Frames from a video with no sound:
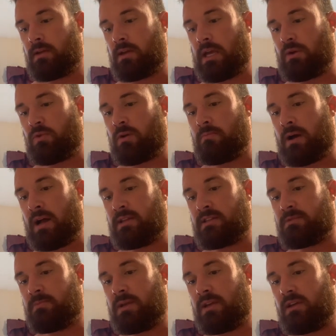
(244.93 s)
It
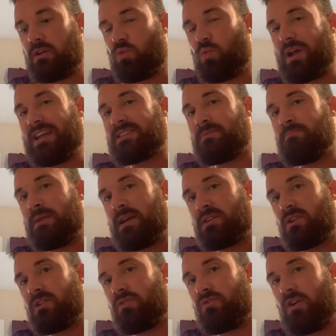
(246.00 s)
reminds me, it's
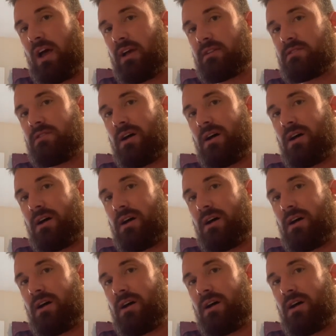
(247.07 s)
mental effects,